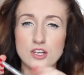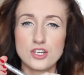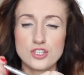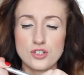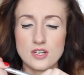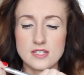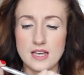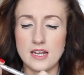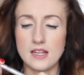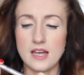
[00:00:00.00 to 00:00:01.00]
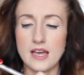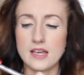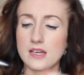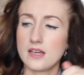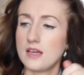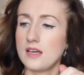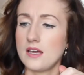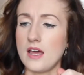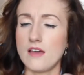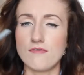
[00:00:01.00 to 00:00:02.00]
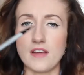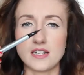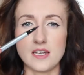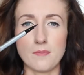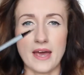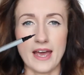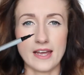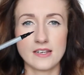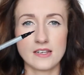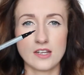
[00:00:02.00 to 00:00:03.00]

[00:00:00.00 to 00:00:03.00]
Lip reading: So it's kind of like a felt tip pen,